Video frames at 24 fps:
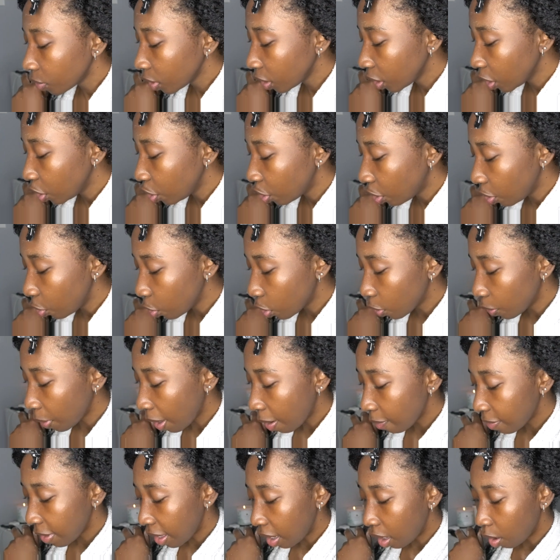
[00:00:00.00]
you know, you can
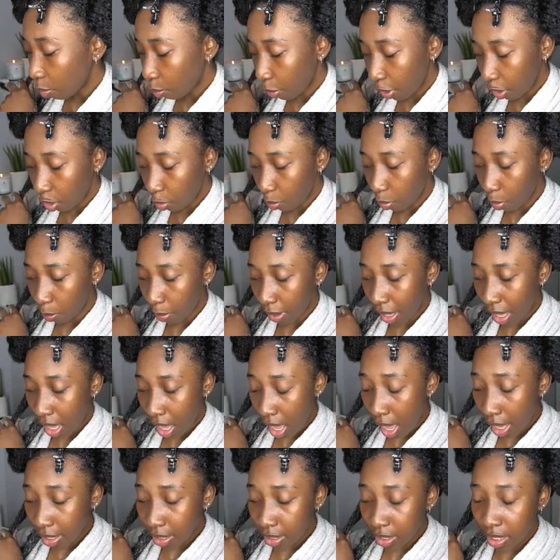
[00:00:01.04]
have that unbreakable
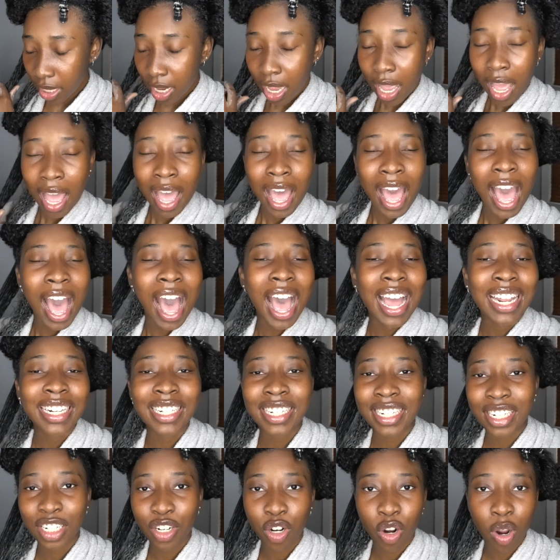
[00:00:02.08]
bond. I
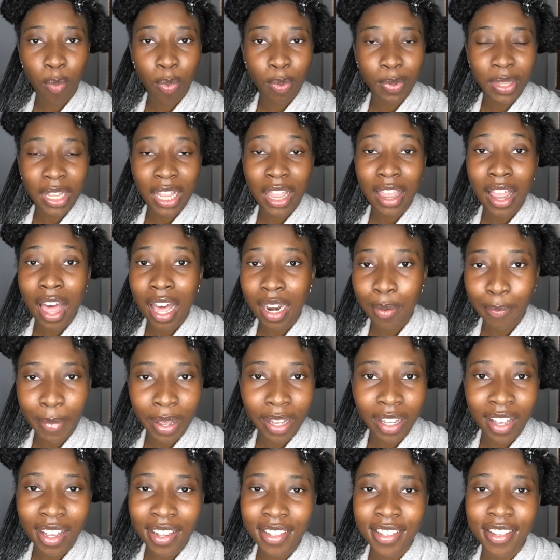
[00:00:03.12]
did grow up with a lot of my
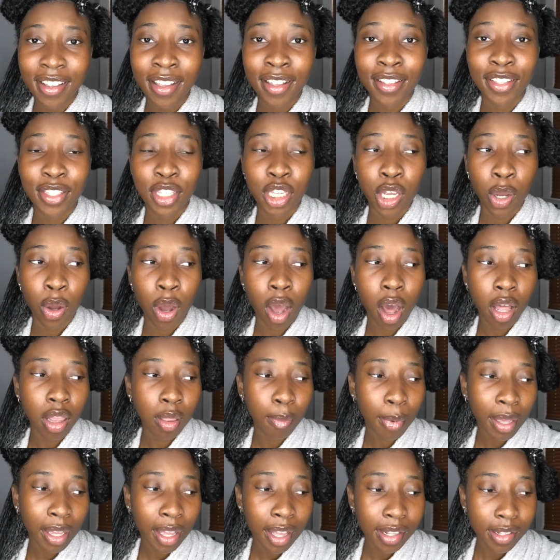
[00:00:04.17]
cousins, so all of
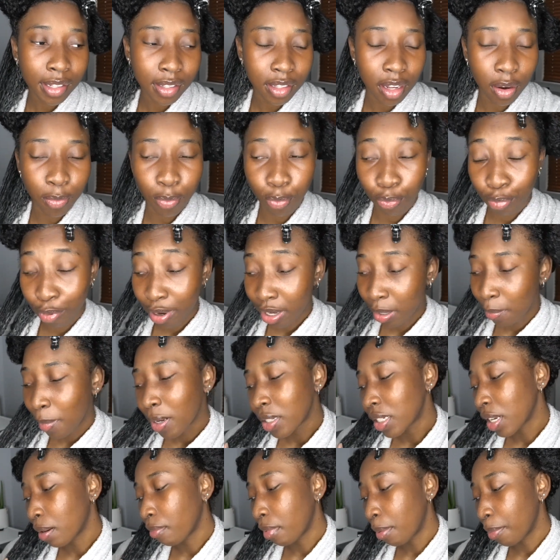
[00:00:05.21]
my cousins are pretty much
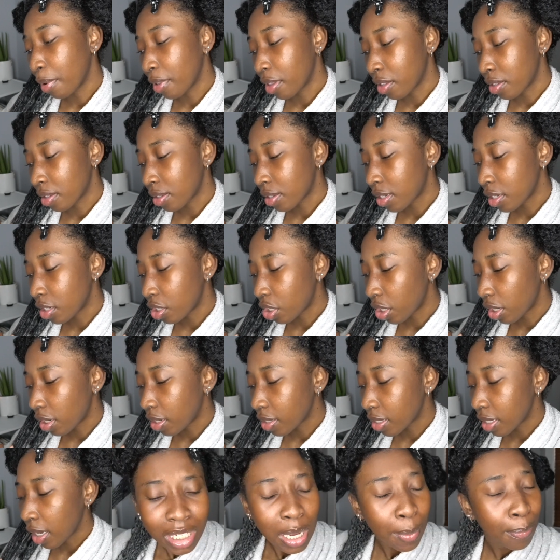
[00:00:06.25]
like my brothers and
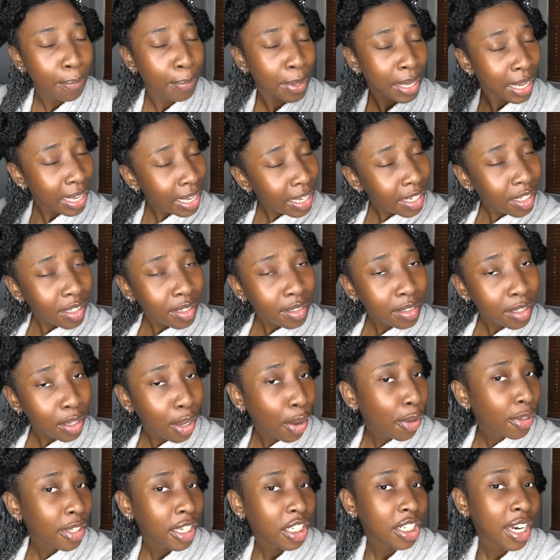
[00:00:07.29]
sisters. Being the
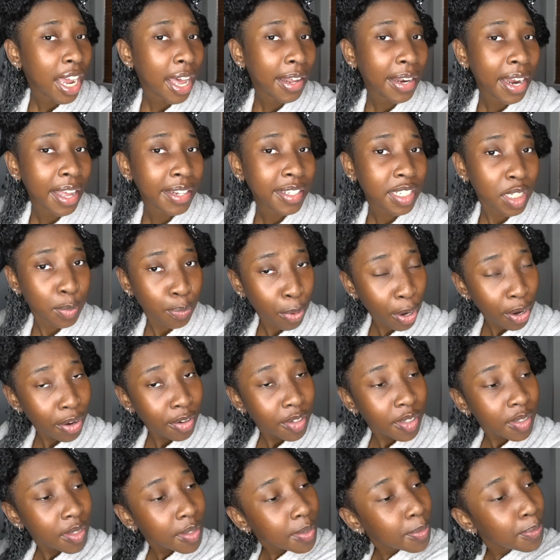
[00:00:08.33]
only child has its
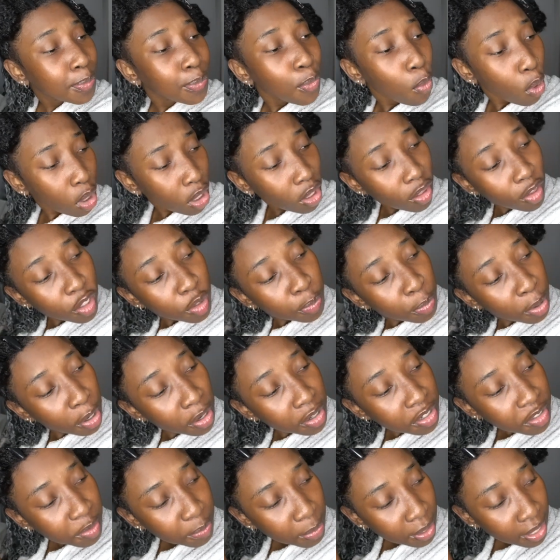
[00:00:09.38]
perks. One of those
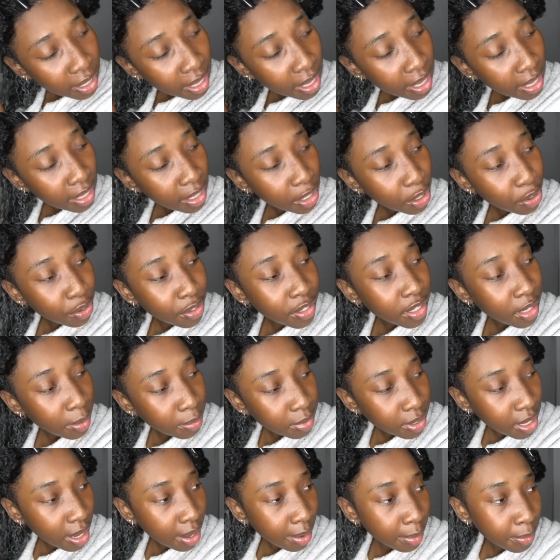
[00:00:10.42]
perks being you're
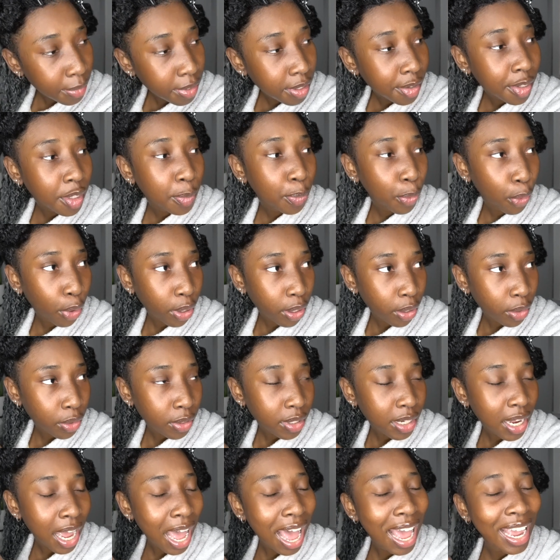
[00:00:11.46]
sometimes spoiled.
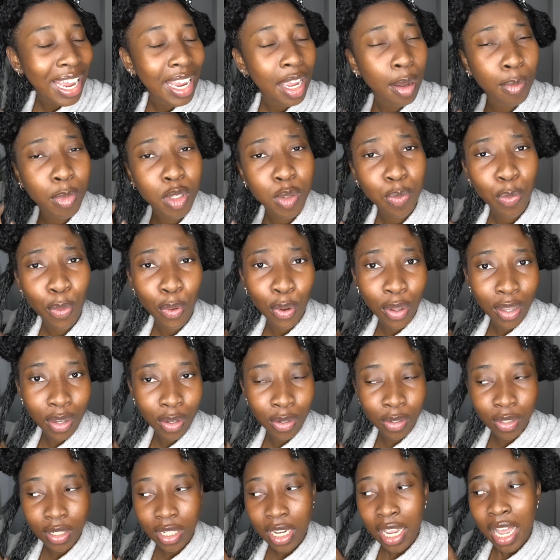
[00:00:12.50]
I am
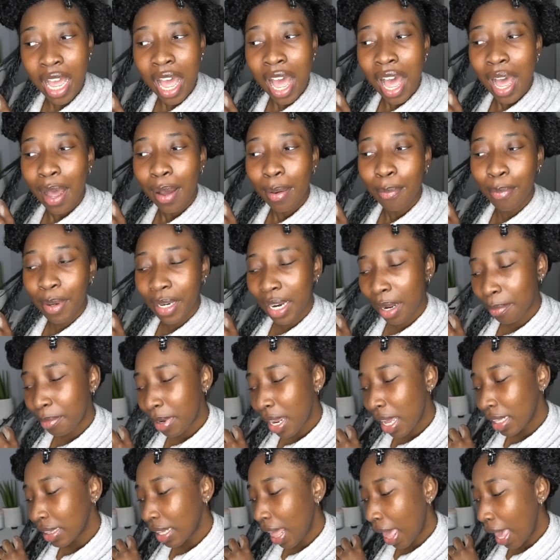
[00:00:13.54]
spoiled, but I'm
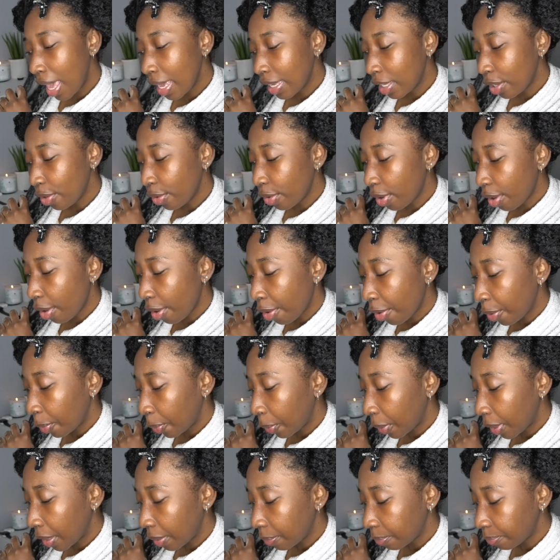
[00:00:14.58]
not like, you
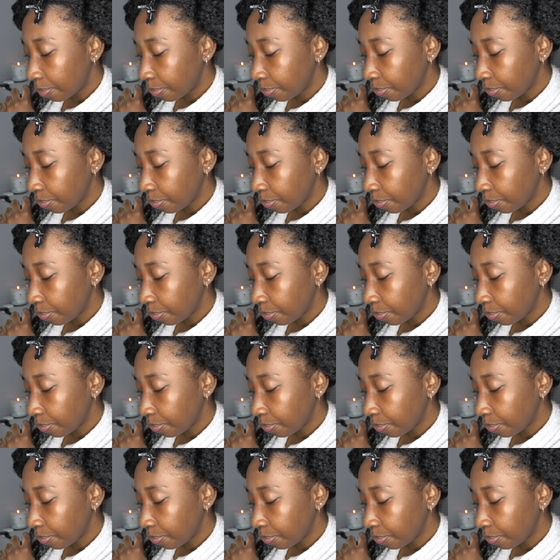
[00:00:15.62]
know,